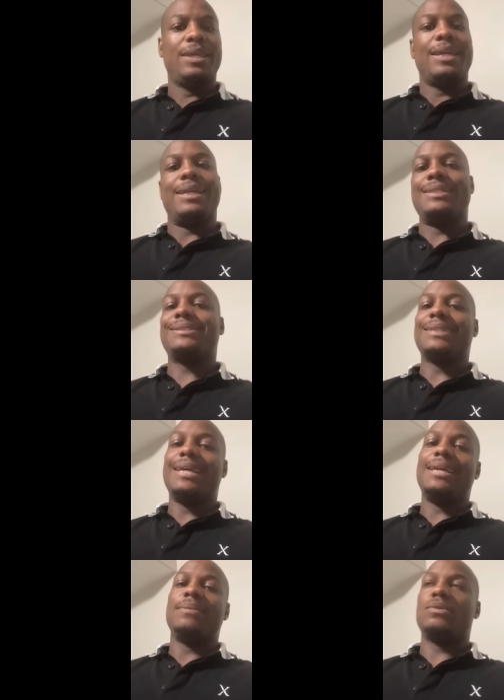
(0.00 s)
And it's
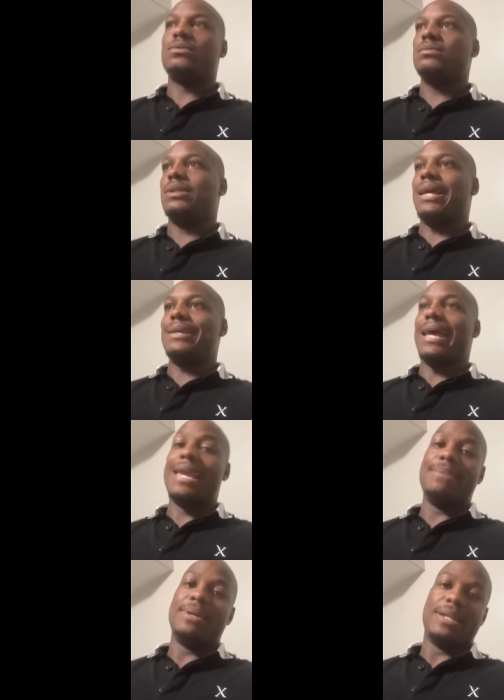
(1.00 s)
sad, bro. Like I
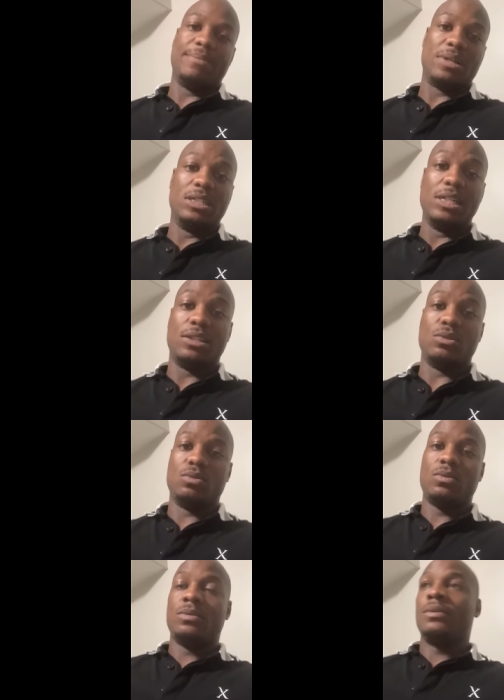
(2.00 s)
ain't been that good to
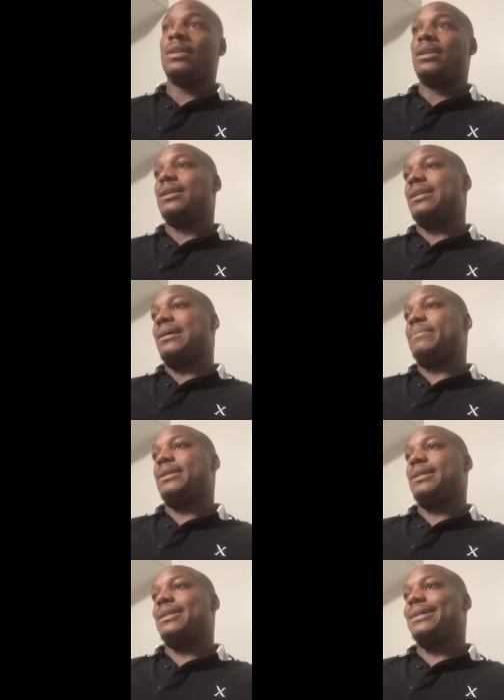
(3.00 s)
you. Not
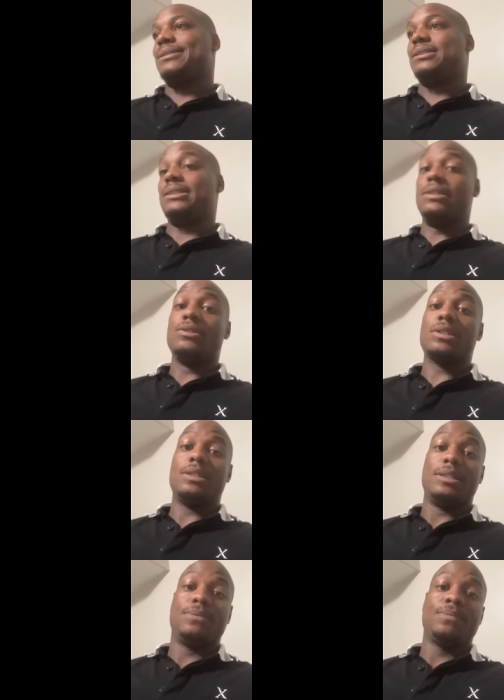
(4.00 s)
mean like
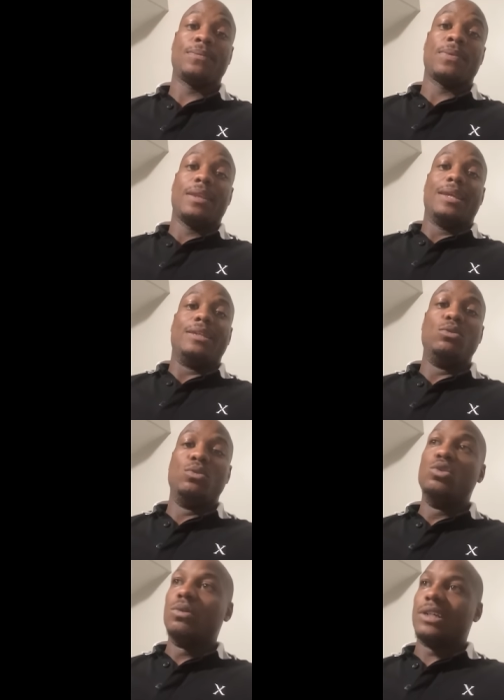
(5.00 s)
seriously. And you
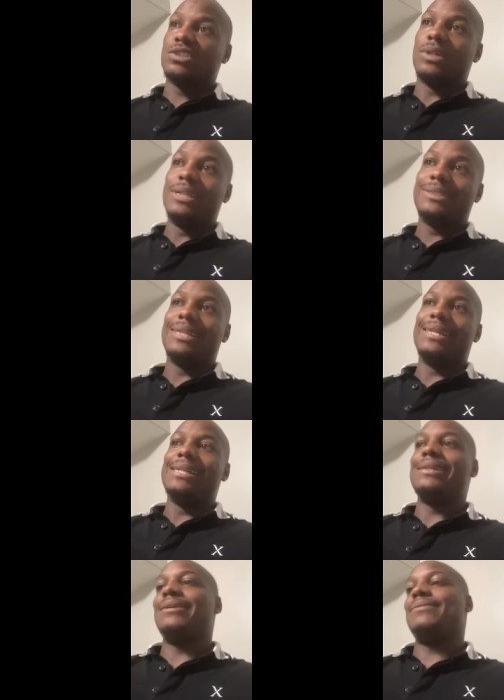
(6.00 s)
you run straight to the
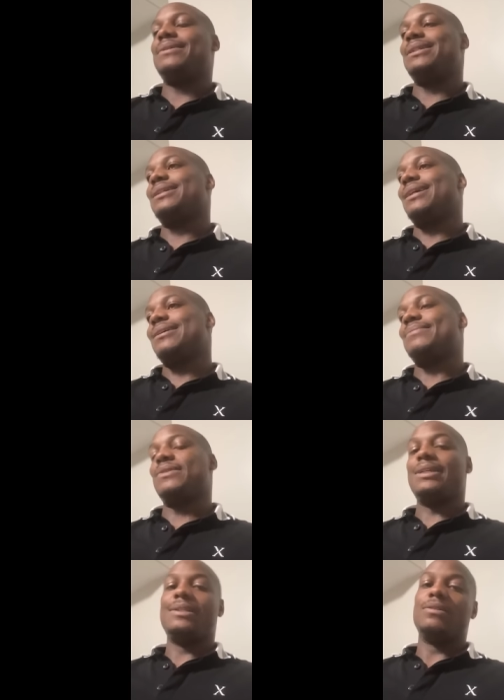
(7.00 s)
internet with it. Like,
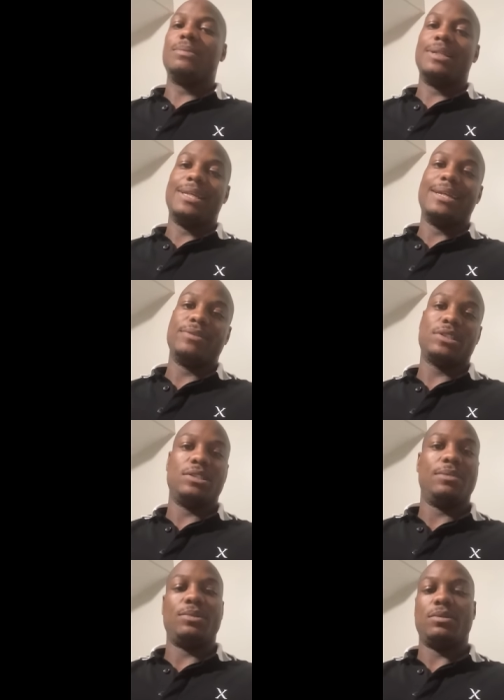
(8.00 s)
come on, that little boy Larry shit,